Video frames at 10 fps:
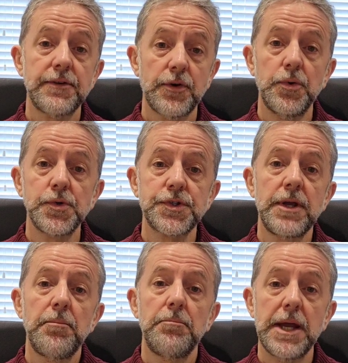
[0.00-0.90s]
of
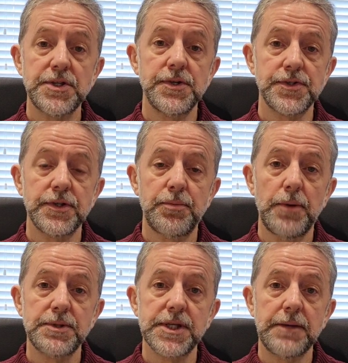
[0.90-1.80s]
course maintenance on the
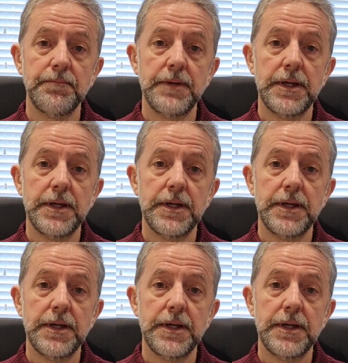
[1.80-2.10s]
property.